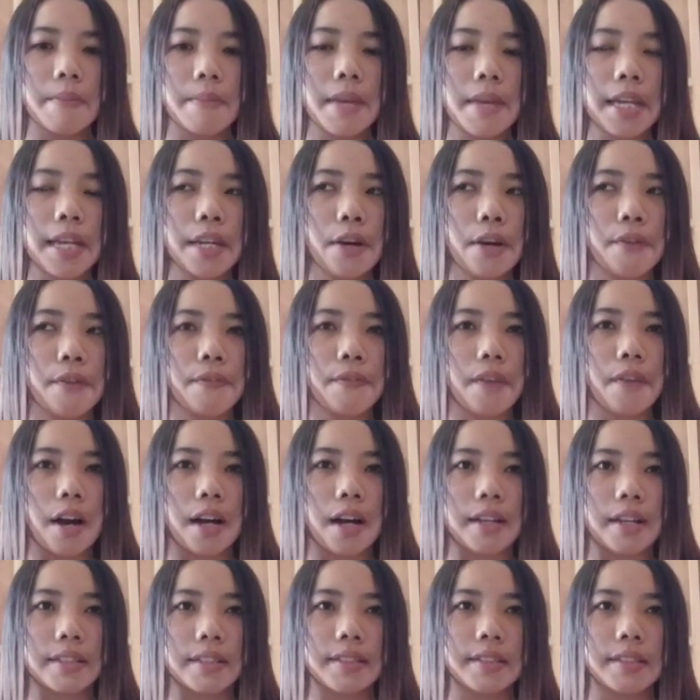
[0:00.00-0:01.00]
many of
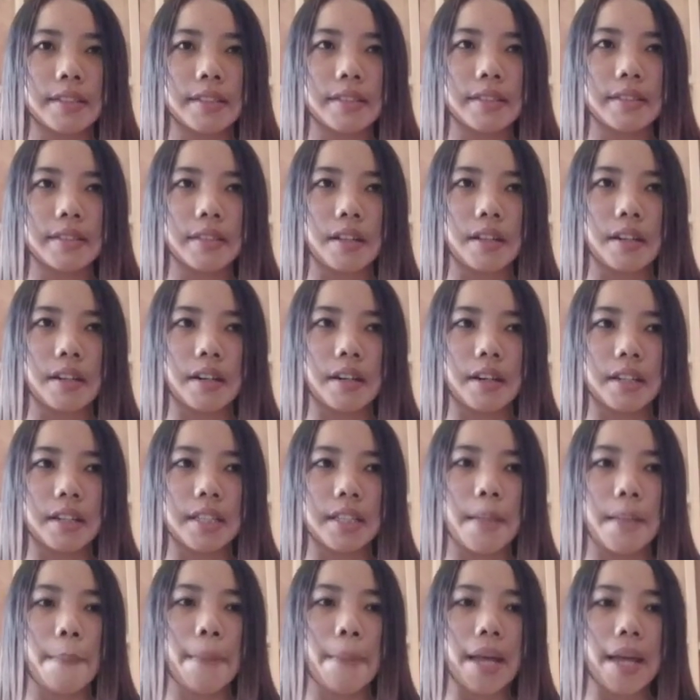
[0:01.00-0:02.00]
us
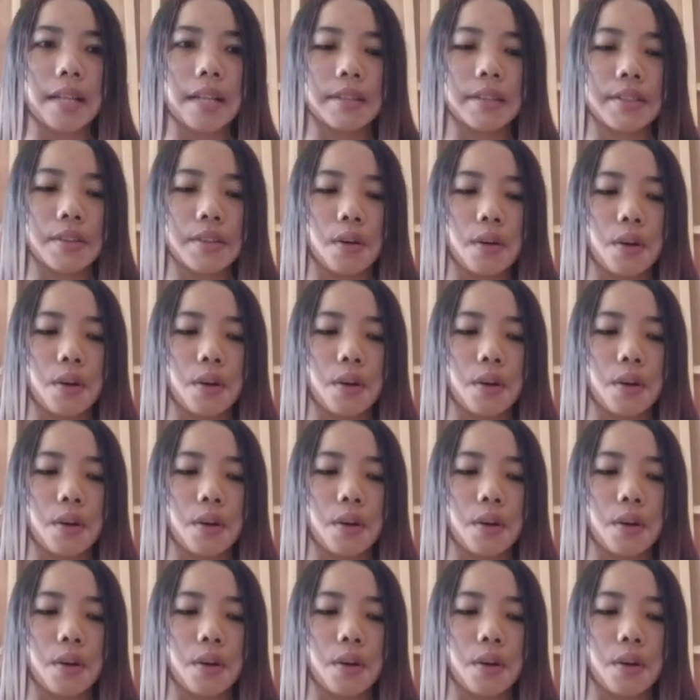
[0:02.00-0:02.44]
depends